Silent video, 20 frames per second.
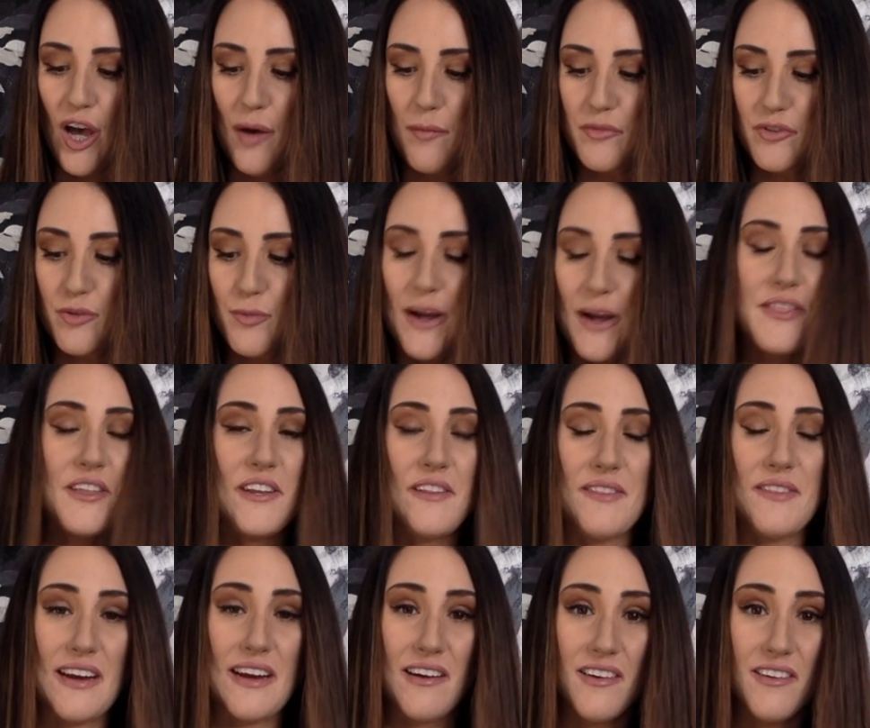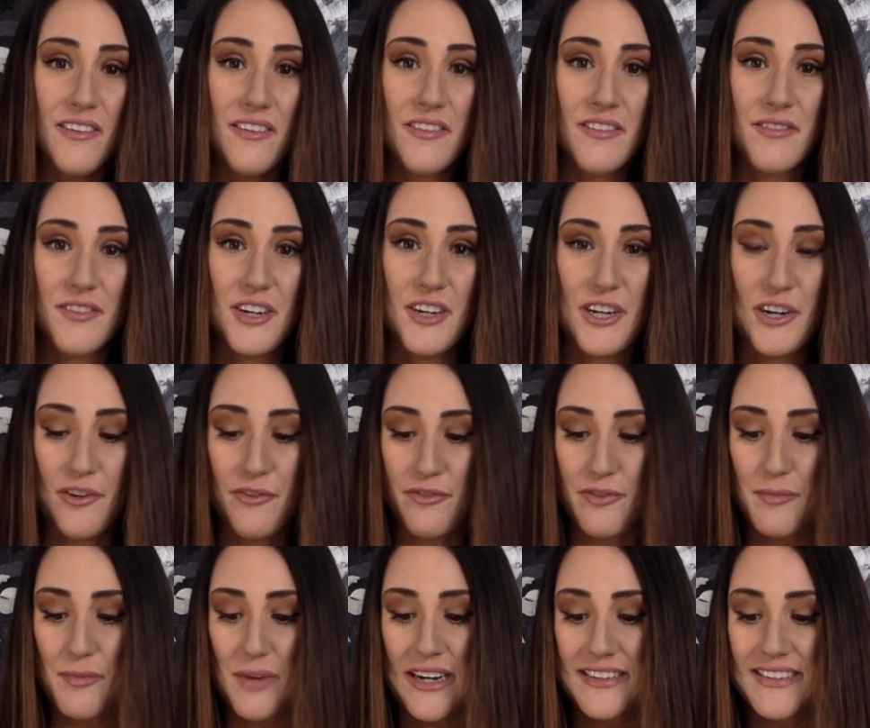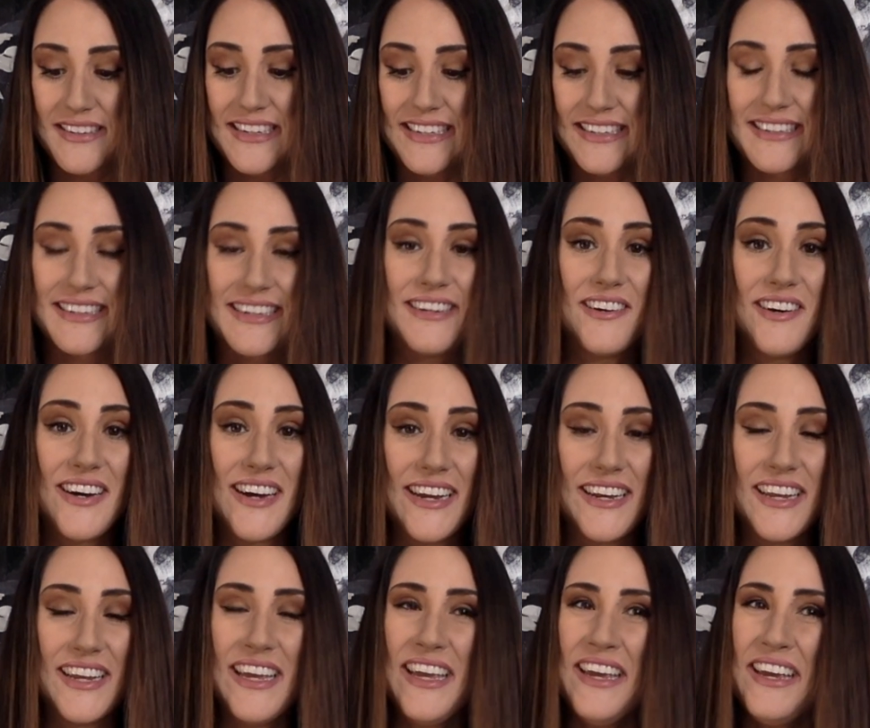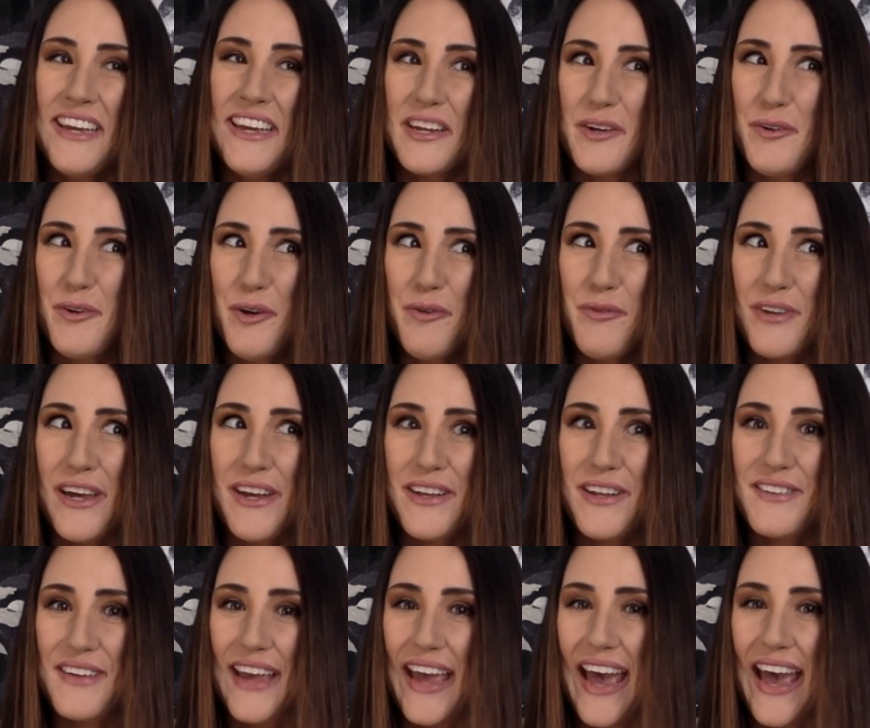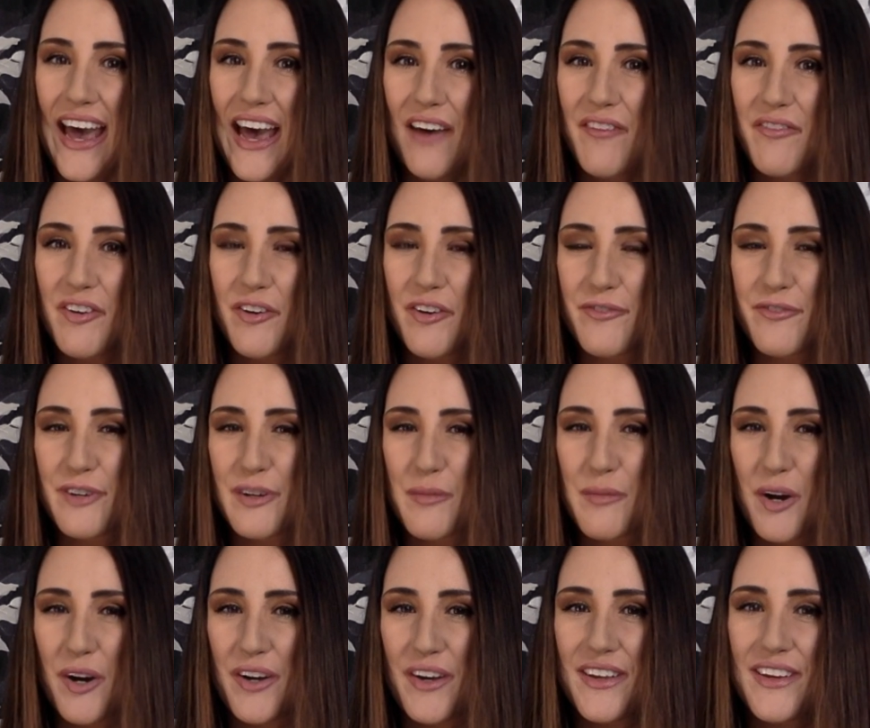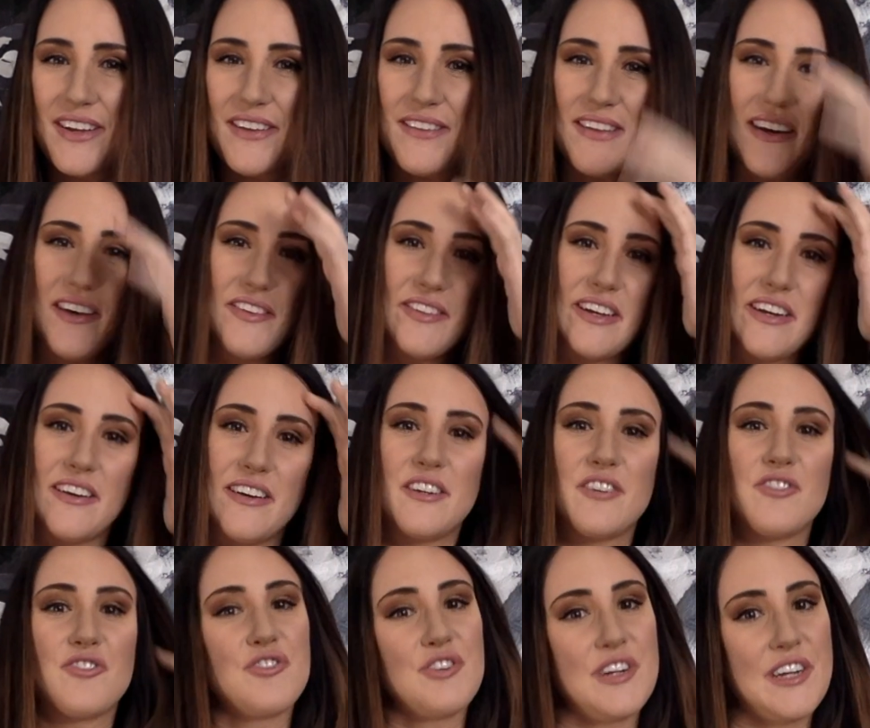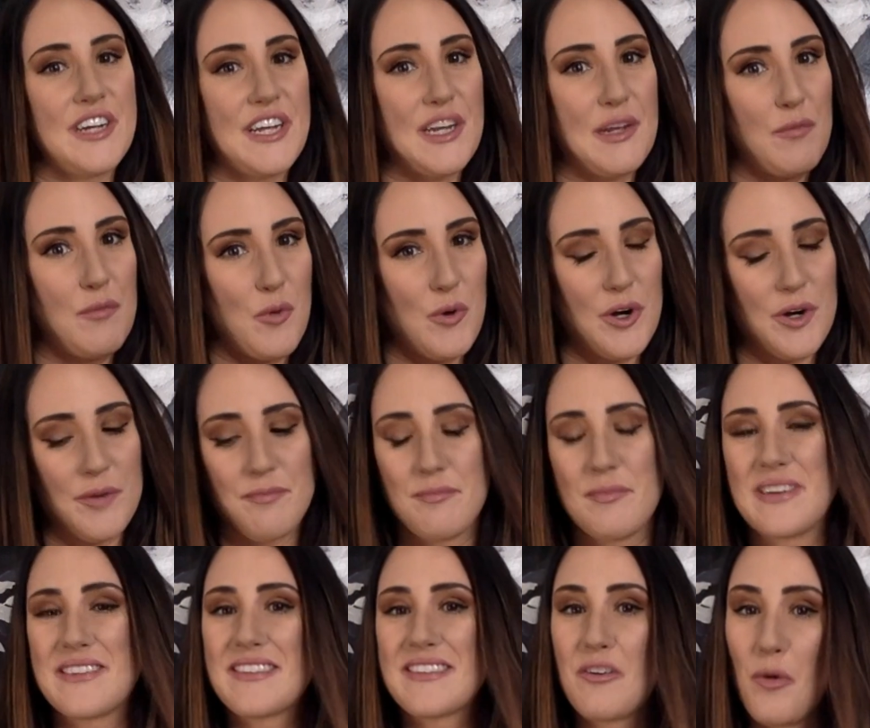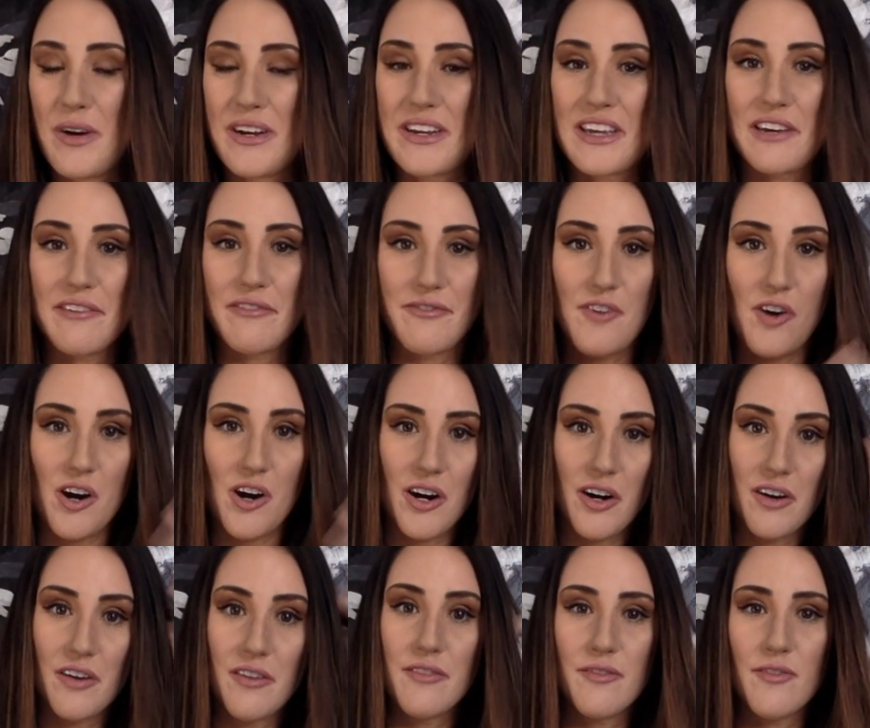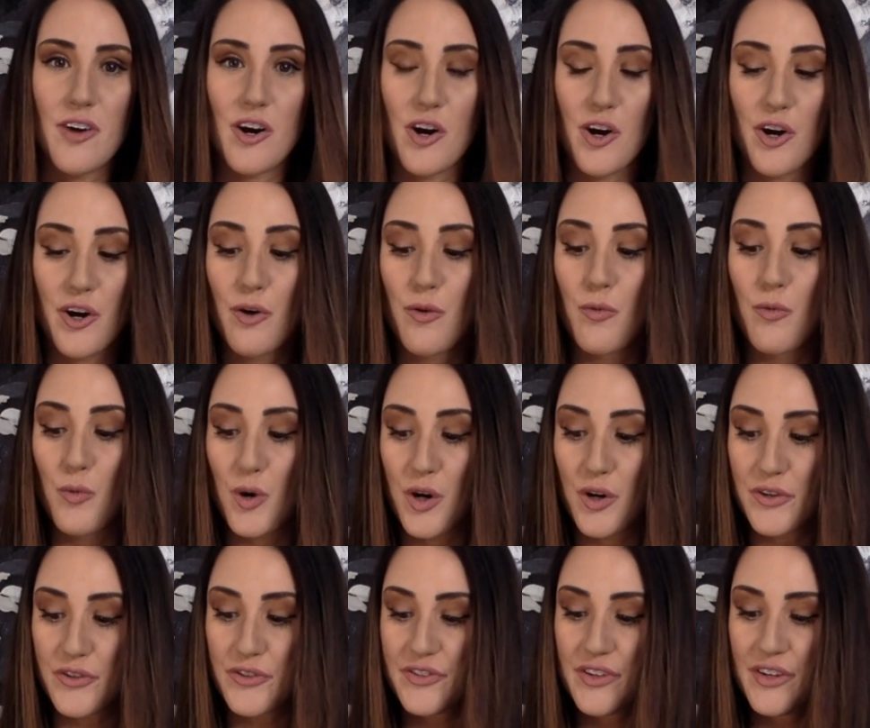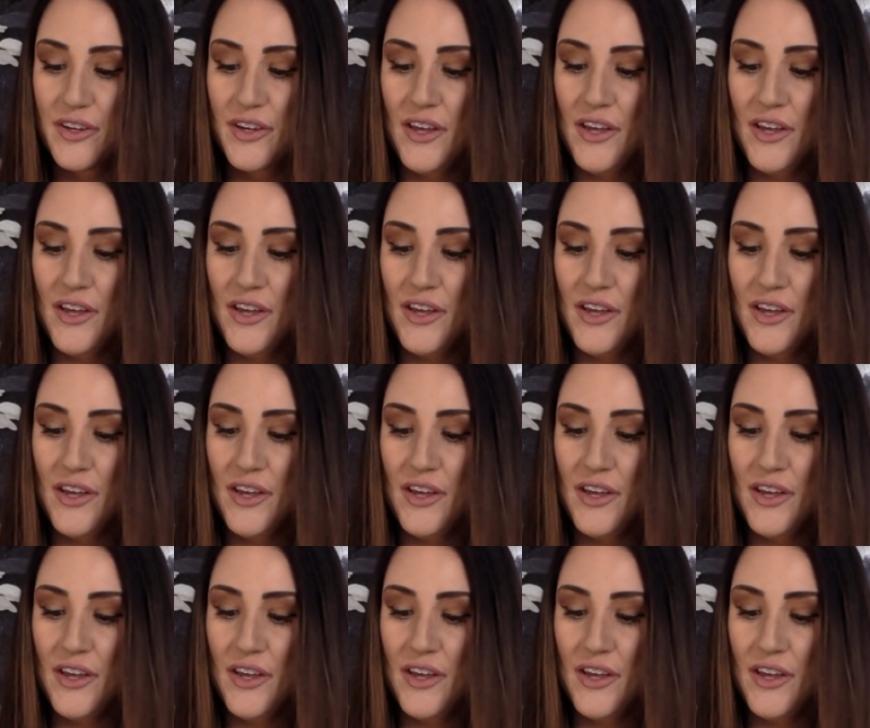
So right then and there, from 1910 on, you don't technically have a free market in the healthcare industry anymore, but it's going to get far, far worse.